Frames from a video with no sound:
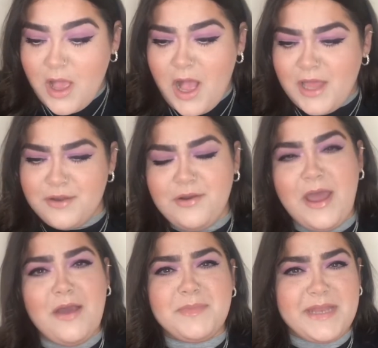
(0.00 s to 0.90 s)
I don't know
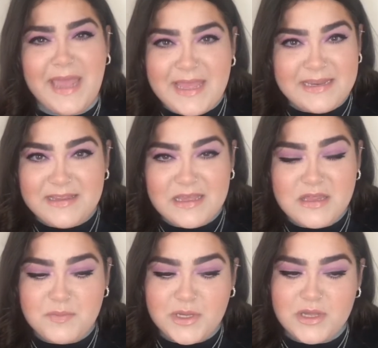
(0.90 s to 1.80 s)
how I'm going to edit this
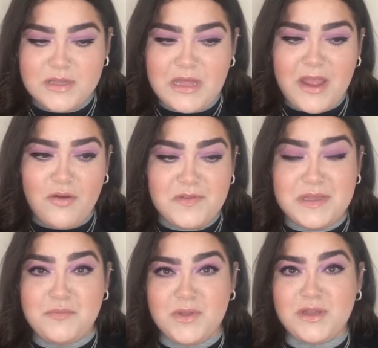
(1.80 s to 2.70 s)
because I obviously was